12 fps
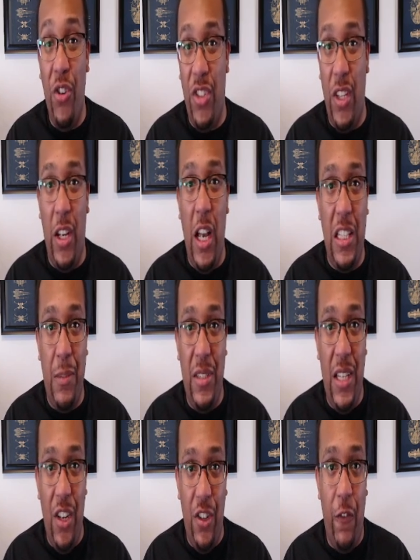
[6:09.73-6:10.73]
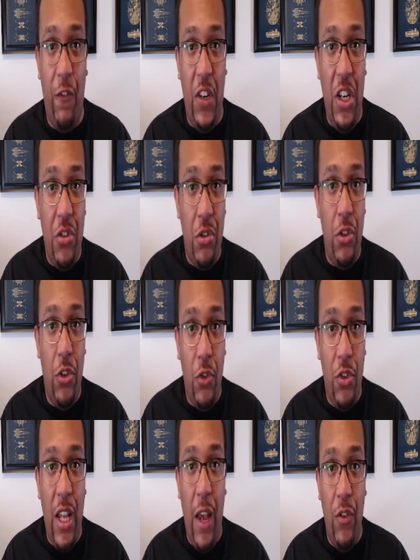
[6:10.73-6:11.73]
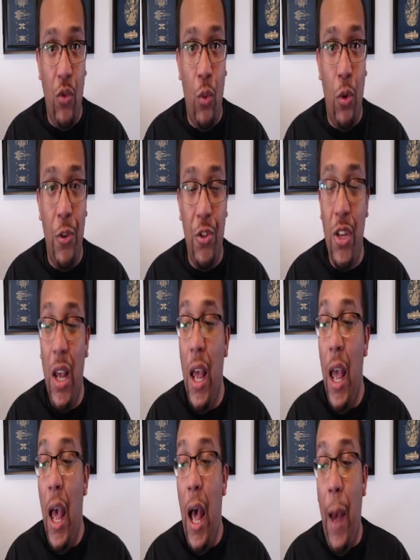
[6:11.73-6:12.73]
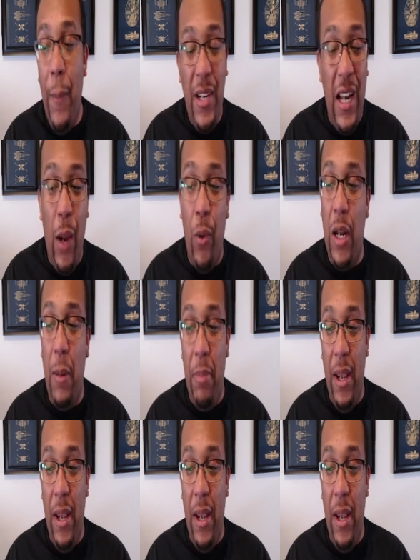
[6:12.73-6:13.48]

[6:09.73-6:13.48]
the customization features for Savage Worlds. But today we're going to pick